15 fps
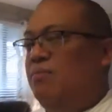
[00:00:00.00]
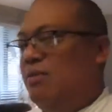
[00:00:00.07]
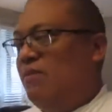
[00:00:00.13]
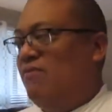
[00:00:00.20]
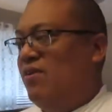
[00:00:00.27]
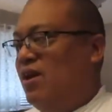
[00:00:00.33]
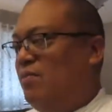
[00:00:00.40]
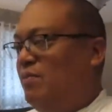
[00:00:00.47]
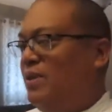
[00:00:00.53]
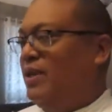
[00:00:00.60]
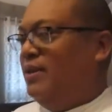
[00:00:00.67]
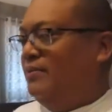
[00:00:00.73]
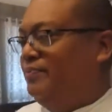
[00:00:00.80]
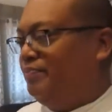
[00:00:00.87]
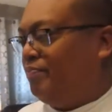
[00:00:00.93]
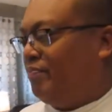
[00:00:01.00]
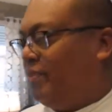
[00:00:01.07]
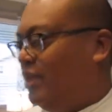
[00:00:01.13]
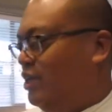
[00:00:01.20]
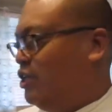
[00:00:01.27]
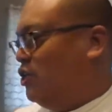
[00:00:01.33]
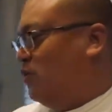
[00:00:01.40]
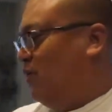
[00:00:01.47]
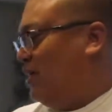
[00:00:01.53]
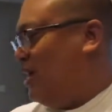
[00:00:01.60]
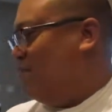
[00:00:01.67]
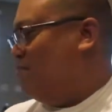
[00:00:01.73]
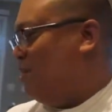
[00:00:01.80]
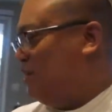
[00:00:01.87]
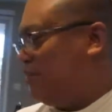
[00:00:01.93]
my family. Enjoying
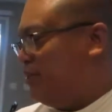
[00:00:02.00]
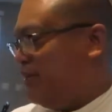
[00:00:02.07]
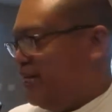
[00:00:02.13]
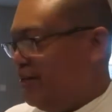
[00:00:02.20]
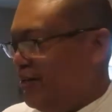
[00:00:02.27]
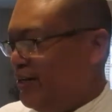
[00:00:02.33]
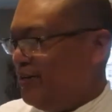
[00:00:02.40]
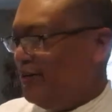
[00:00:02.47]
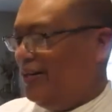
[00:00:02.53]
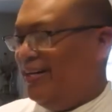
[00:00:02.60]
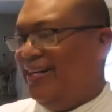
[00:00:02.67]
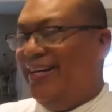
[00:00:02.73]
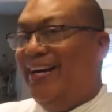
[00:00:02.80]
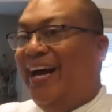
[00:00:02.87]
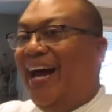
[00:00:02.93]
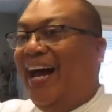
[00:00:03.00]
a Monster Energy drink.